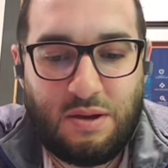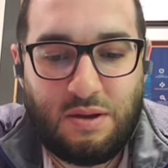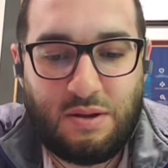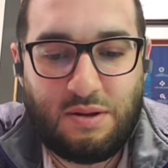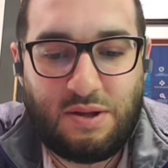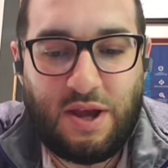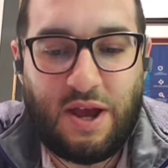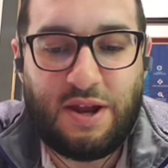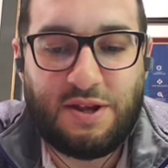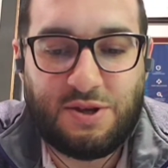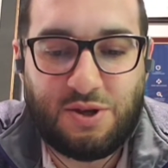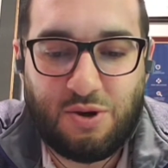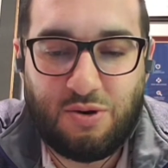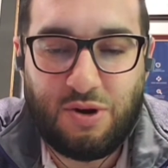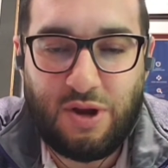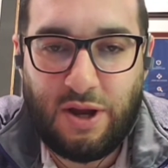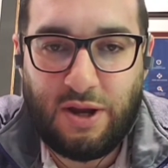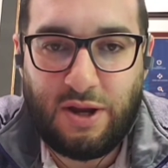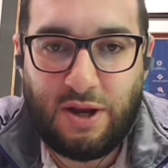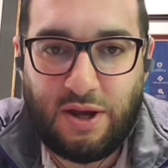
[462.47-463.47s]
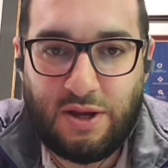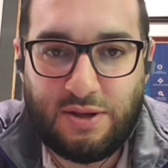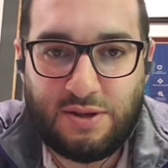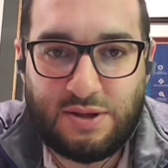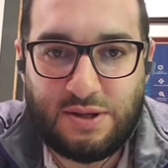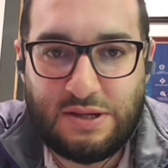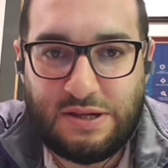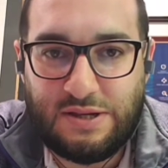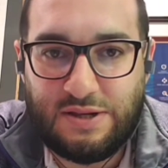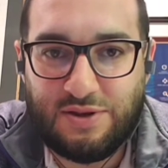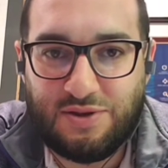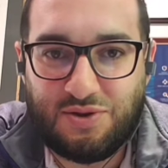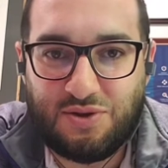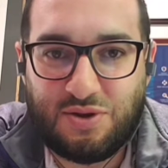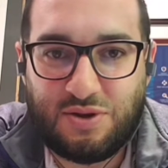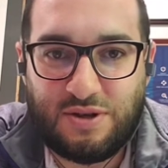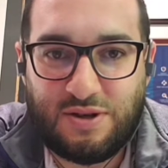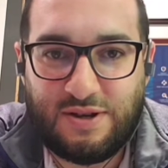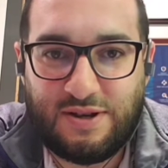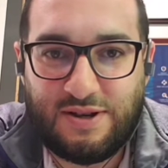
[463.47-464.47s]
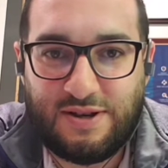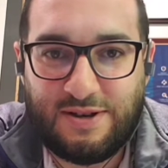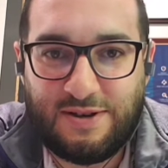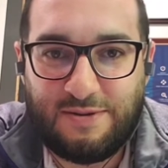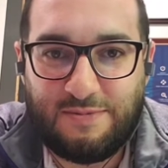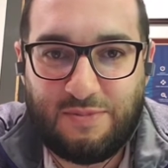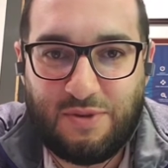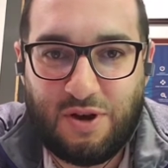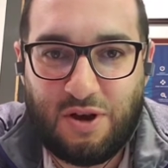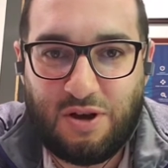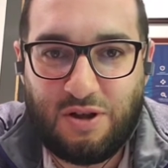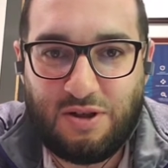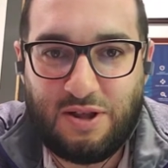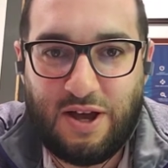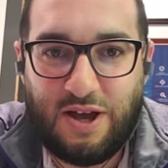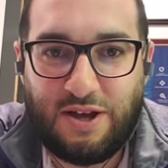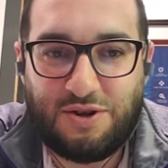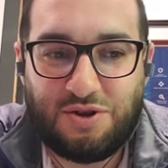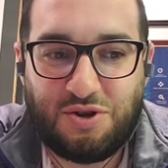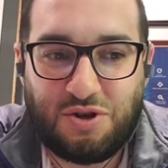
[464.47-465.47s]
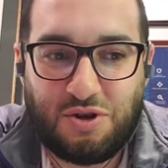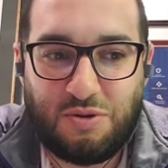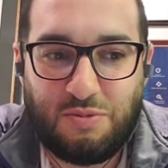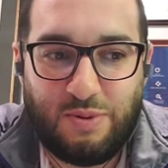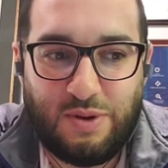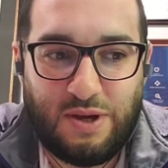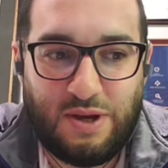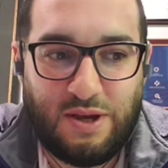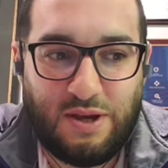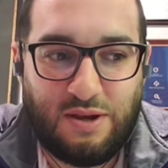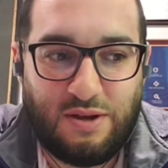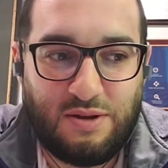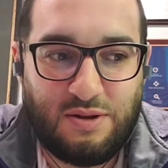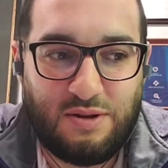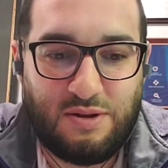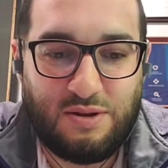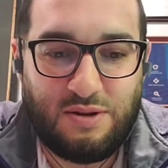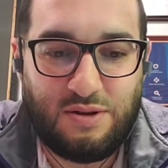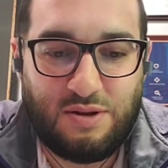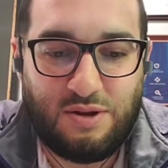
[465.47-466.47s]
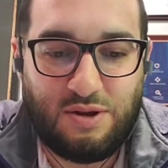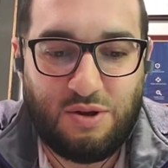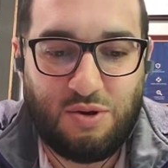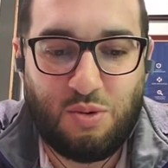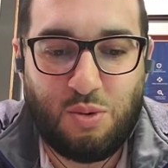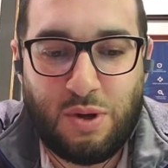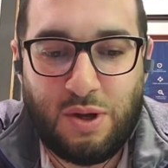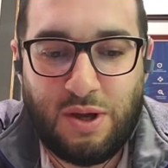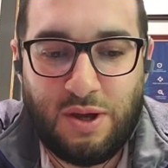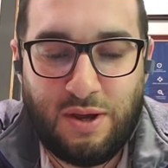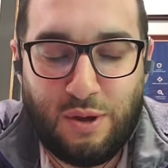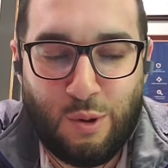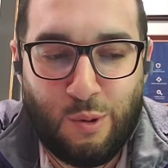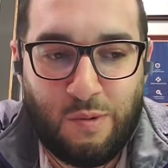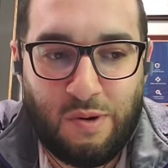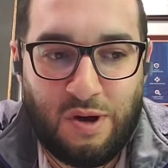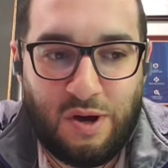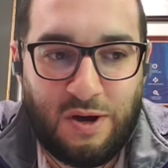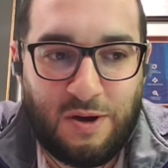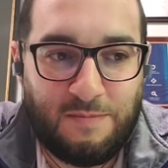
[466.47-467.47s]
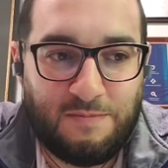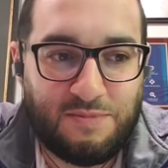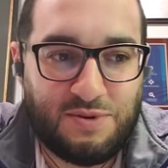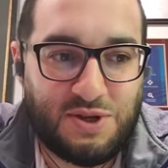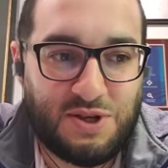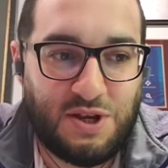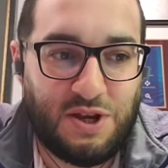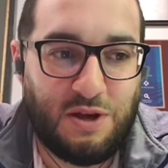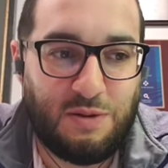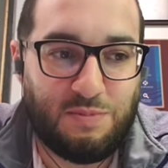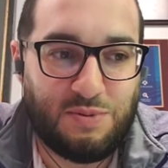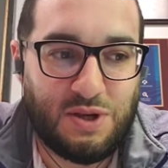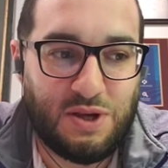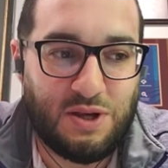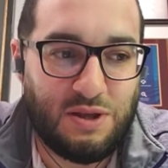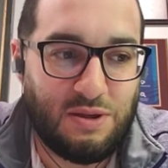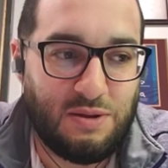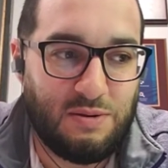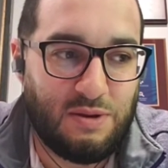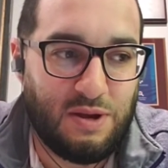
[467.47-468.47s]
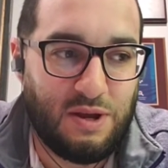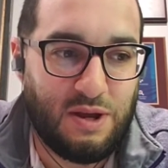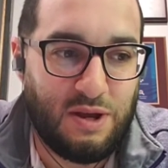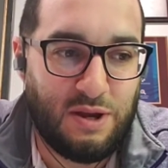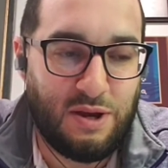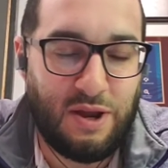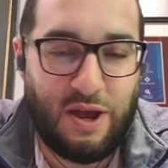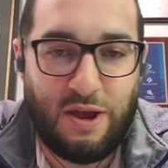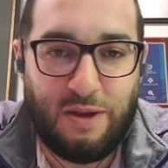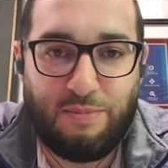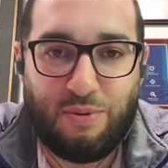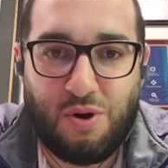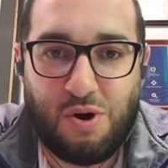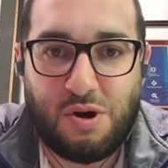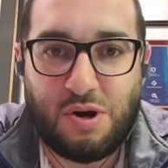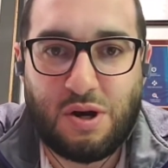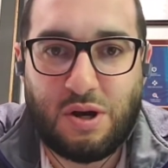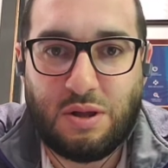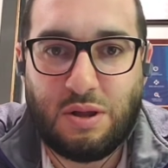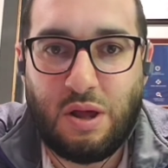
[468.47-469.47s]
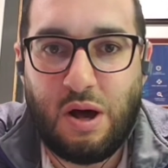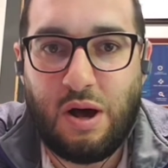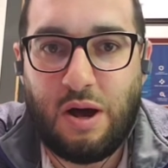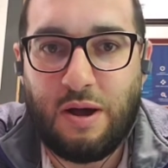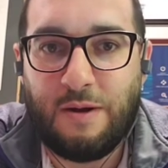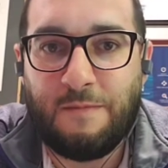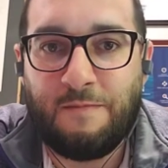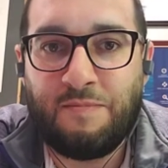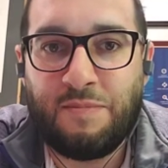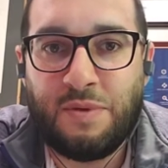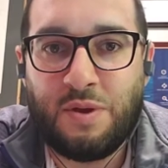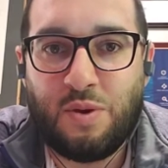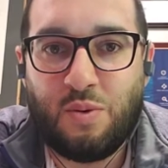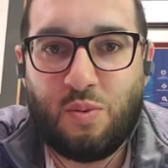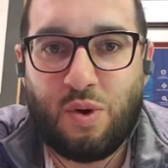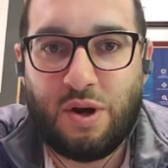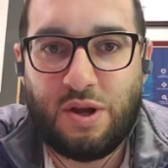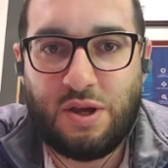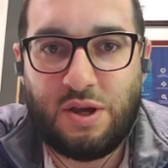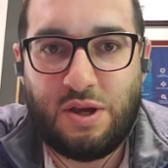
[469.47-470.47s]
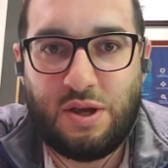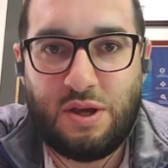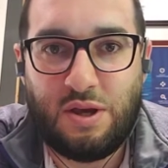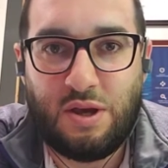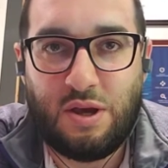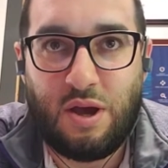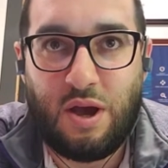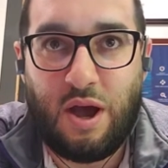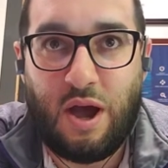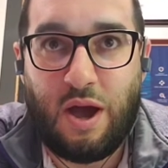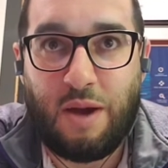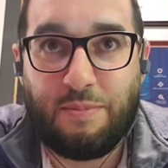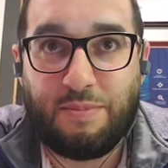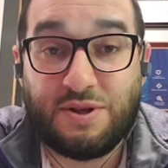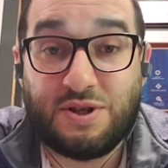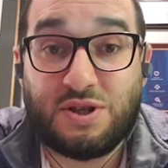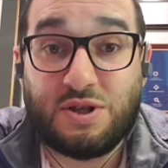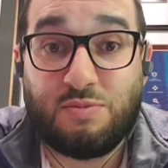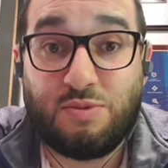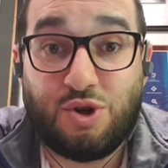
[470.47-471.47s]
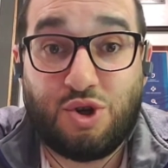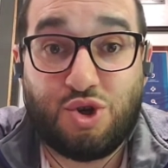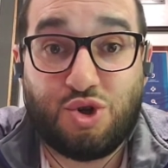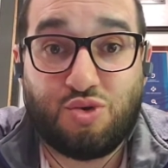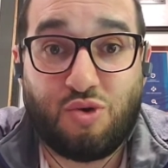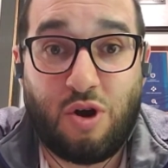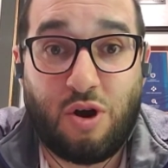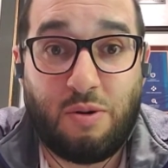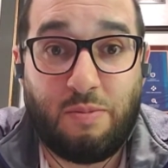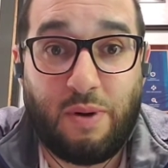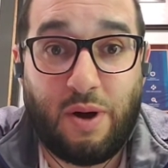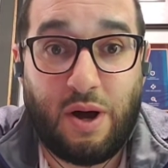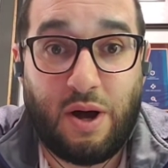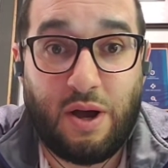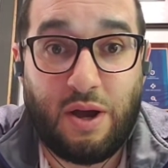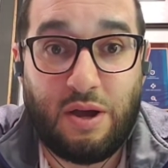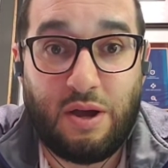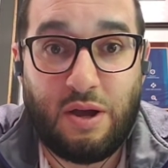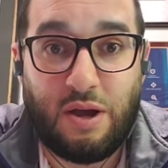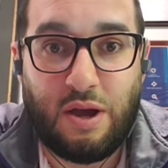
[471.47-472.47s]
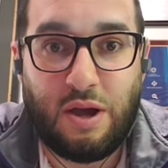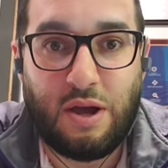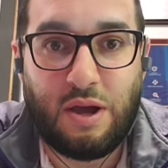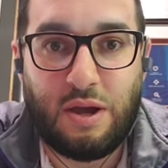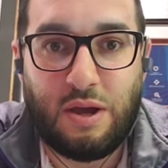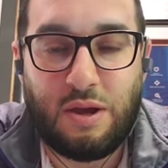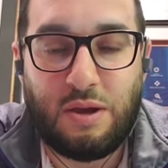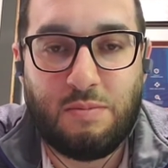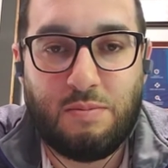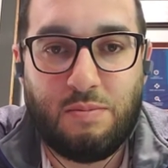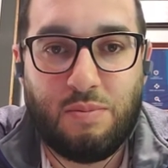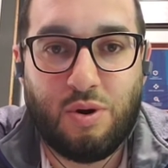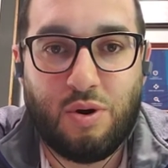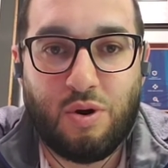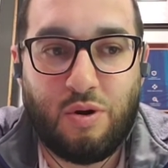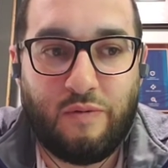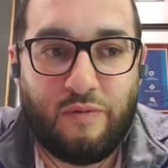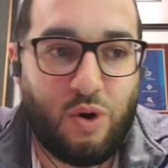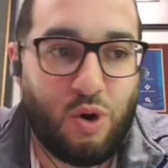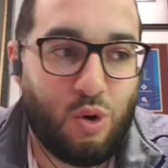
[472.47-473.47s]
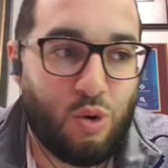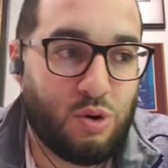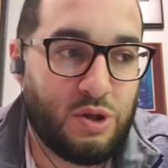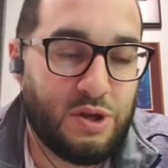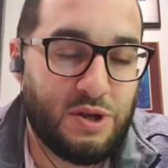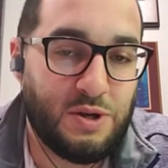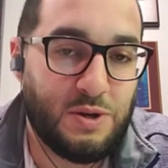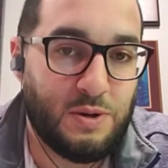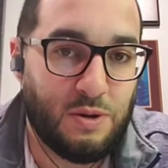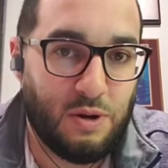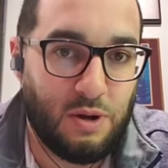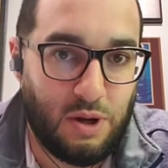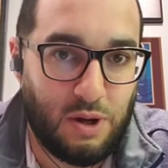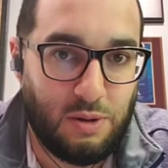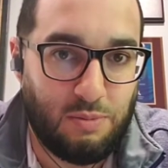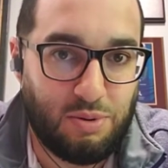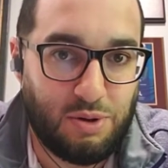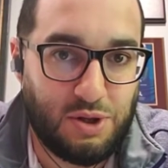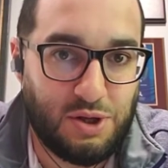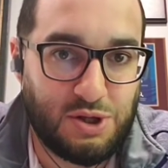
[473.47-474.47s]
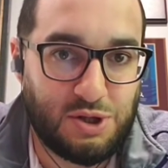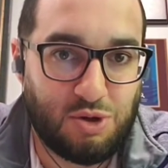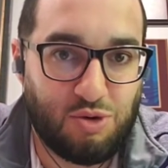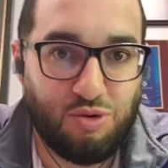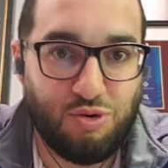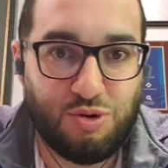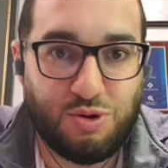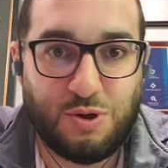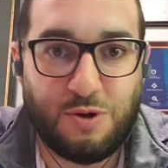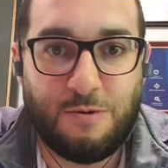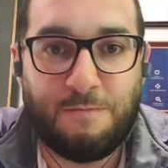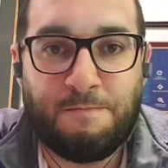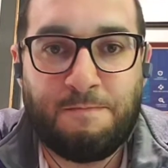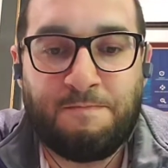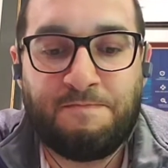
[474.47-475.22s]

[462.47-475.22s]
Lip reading: Dennis Hernandez is alleged to be doing sit-ups in a parking lot when he happens to be struck by a Borough of Oakland police cruiser.